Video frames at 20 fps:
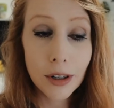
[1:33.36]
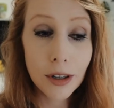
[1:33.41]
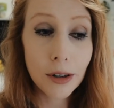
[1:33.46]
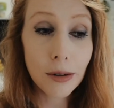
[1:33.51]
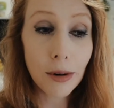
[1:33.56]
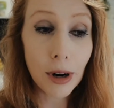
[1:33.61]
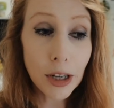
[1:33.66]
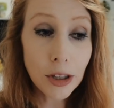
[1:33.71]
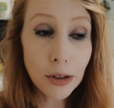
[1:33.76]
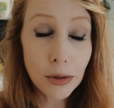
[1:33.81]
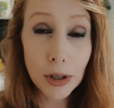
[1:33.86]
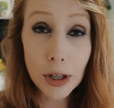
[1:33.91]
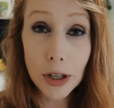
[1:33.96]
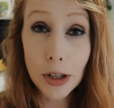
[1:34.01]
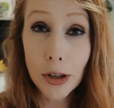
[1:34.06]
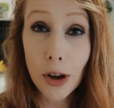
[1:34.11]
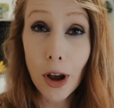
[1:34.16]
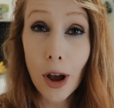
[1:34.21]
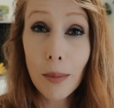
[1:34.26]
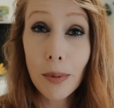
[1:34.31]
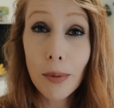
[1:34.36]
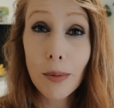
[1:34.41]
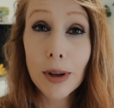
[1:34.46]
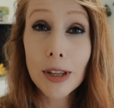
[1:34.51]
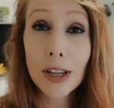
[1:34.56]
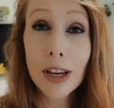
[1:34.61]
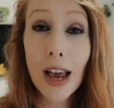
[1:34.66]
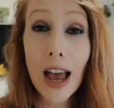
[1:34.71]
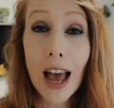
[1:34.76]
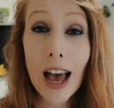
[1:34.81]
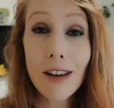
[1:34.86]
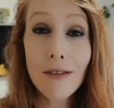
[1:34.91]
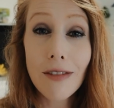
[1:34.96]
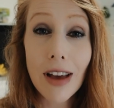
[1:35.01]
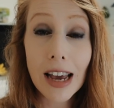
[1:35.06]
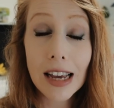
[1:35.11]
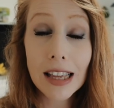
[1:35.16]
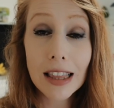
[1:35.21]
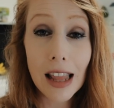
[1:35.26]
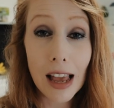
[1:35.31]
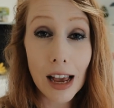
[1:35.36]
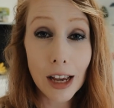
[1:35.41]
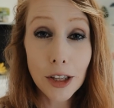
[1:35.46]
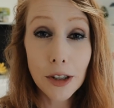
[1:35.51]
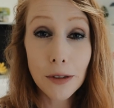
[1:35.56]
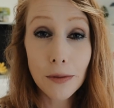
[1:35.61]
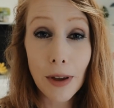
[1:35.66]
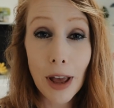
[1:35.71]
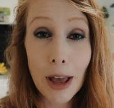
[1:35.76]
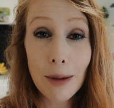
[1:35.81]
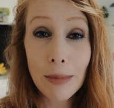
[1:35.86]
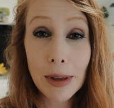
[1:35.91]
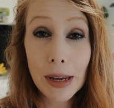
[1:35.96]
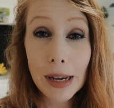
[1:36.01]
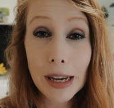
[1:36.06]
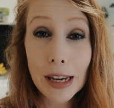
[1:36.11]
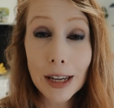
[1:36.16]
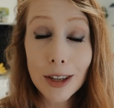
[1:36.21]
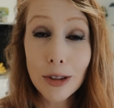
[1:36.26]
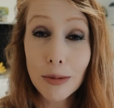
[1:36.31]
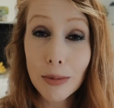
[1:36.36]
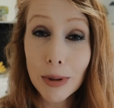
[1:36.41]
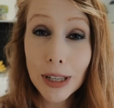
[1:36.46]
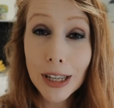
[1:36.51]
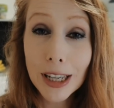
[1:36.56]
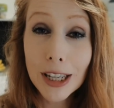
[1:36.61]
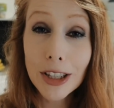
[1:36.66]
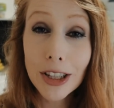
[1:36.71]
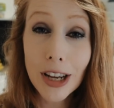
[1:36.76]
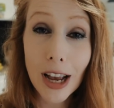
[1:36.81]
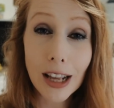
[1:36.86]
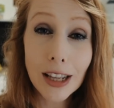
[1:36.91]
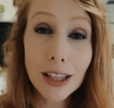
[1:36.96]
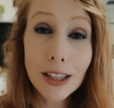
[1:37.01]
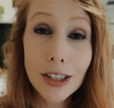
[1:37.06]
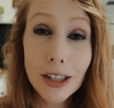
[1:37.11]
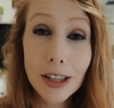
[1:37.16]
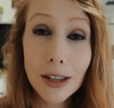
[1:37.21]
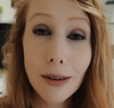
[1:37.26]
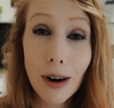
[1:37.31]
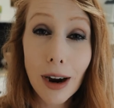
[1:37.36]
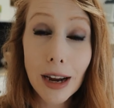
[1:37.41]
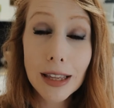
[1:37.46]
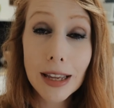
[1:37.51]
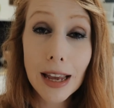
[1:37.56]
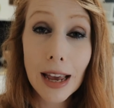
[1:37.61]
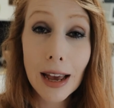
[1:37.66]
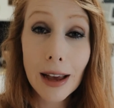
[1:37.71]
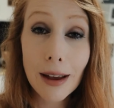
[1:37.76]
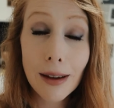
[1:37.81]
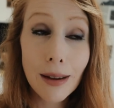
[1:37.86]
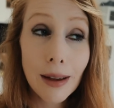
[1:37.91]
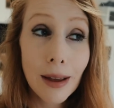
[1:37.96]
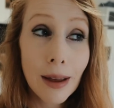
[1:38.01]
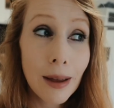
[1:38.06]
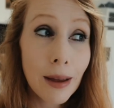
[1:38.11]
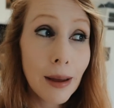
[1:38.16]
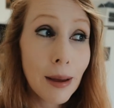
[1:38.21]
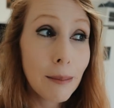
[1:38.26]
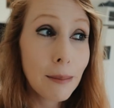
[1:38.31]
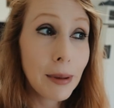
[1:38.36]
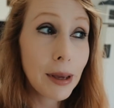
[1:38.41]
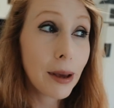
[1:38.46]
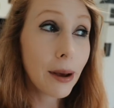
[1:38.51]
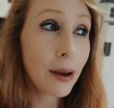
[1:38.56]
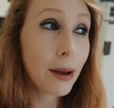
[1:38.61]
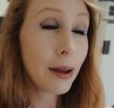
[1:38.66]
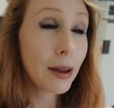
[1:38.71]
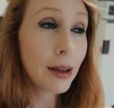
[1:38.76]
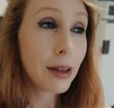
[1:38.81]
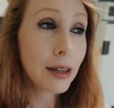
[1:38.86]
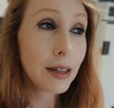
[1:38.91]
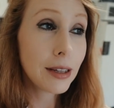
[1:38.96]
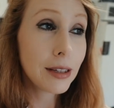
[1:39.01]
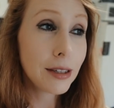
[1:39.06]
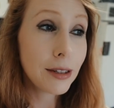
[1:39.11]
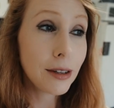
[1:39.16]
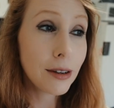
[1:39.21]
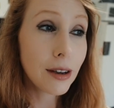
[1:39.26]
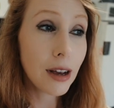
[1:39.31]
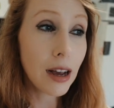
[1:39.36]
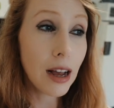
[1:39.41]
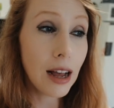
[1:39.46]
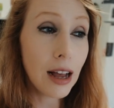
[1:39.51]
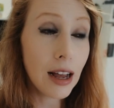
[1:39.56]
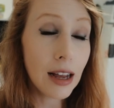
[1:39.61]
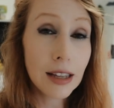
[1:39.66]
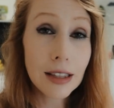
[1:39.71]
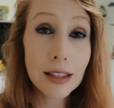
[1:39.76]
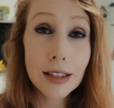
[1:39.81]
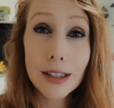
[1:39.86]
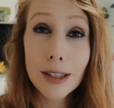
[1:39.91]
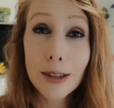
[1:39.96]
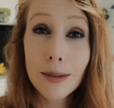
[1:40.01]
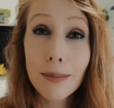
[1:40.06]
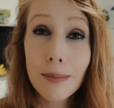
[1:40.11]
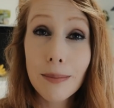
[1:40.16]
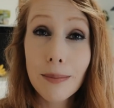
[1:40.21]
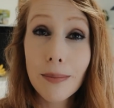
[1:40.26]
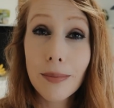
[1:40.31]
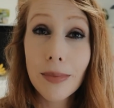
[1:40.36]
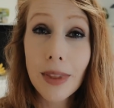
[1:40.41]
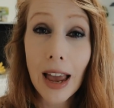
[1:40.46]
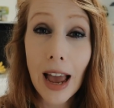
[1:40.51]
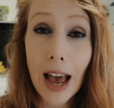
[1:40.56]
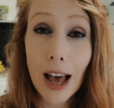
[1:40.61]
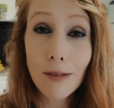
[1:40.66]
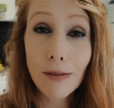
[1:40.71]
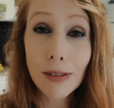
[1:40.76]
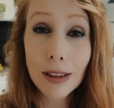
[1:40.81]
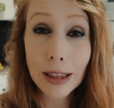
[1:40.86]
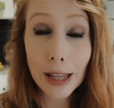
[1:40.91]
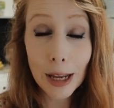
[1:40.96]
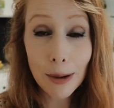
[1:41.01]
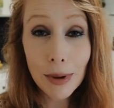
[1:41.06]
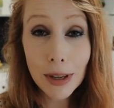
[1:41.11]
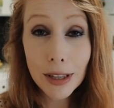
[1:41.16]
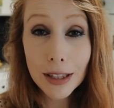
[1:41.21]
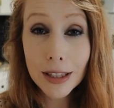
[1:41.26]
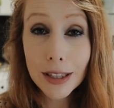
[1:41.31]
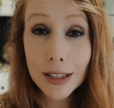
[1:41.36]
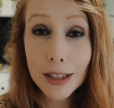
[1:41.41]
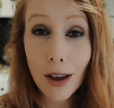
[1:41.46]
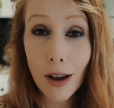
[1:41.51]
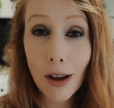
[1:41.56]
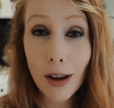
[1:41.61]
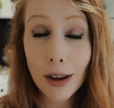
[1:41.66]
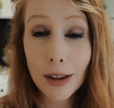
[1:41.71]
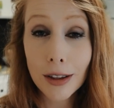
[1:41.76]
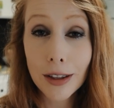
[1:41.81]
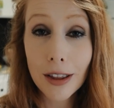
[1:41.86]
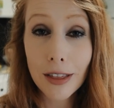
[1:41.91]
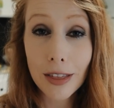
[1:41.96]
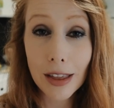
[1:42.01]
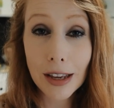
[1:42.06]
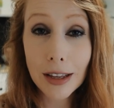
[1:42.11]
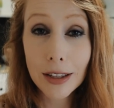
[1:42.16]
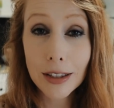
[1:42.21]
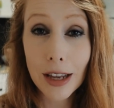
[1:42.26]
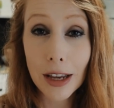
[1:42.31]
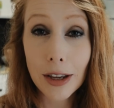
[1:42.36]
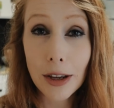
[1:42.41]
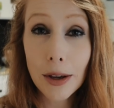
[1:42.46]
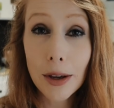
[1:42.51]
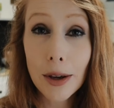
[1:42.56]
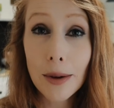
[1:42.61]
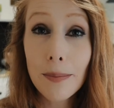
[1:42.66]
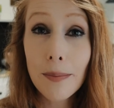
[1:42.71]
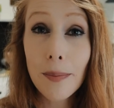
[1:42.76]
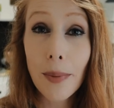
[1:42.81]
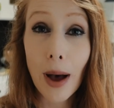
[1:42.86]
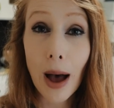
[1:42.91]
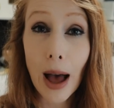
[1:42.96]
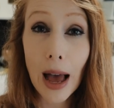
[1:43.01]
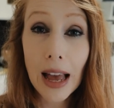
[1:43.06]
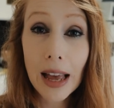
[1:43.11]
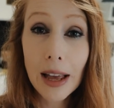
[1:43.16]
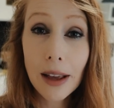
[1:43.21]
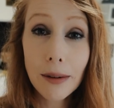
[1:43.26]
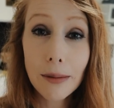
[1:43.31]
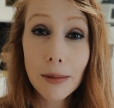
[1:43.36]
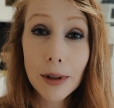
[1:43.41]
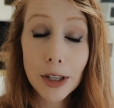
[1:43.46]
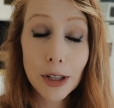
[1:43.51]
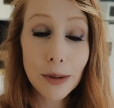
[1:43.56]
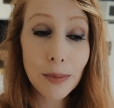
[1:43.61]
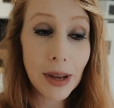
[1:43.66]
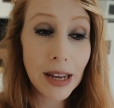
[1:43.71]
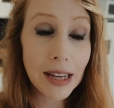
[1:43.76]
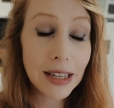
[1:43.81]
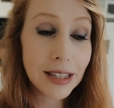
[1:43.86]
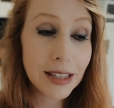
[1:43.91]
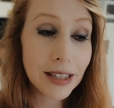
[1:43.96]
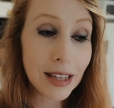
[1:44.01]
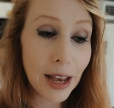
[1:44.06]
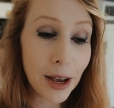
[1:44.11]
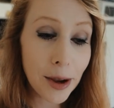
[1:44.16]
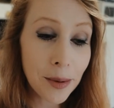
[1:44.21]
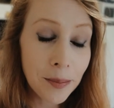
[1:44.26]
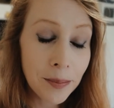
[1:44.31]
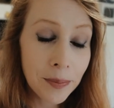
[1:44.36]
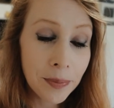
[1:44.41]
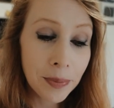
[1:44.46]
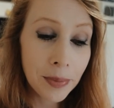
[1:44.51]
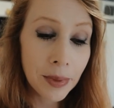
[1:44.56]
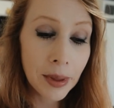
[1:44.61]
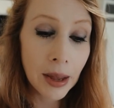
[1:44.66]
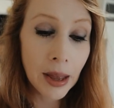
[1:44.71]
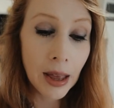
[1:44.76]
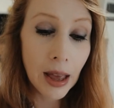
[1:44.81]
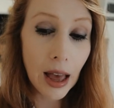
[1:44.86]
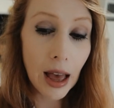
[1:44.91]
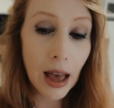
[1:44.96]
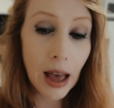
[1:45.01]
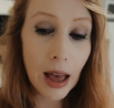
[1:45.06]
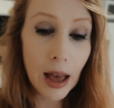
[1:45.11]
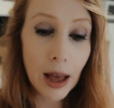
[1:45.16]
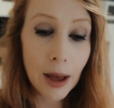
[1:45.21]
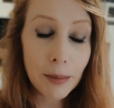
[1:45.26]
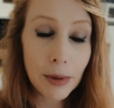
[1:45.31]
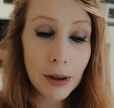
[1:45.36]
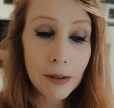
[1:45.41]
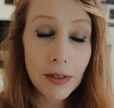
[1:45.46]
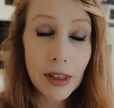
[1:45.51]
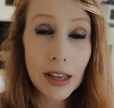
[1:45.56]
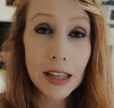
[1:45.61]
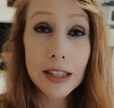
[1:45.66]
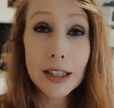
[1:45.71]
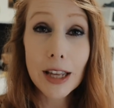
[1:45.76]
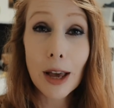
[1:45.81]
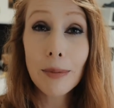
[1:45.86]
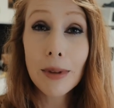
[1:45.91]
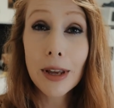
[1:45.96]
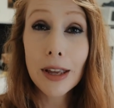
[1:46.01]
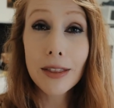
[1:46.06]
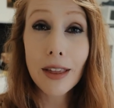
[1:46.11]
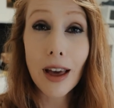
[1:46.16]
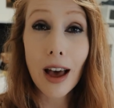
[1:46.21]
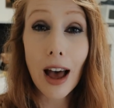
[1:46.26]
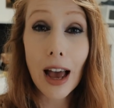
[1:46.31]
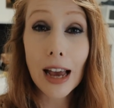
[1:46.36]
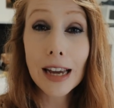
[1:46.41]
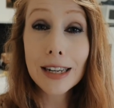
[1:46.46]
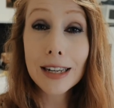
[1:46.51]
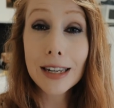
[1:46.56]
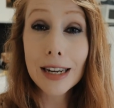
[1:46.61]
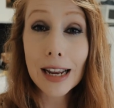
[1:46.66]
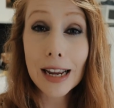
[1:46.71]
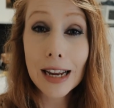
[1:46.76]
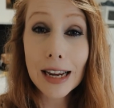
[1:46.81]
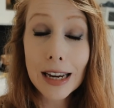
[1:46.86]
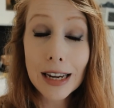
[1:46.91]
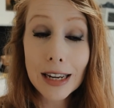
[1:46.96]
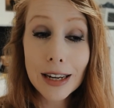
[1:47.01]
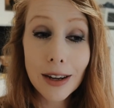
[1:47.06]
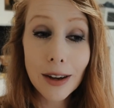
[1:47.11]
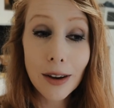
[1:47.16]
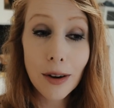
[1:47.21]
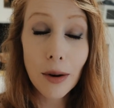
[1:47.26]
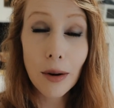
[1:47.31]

grocery shop when you have a large family is really challenging right now, because they have limits on the things that you can buy, which means that if there's something that I need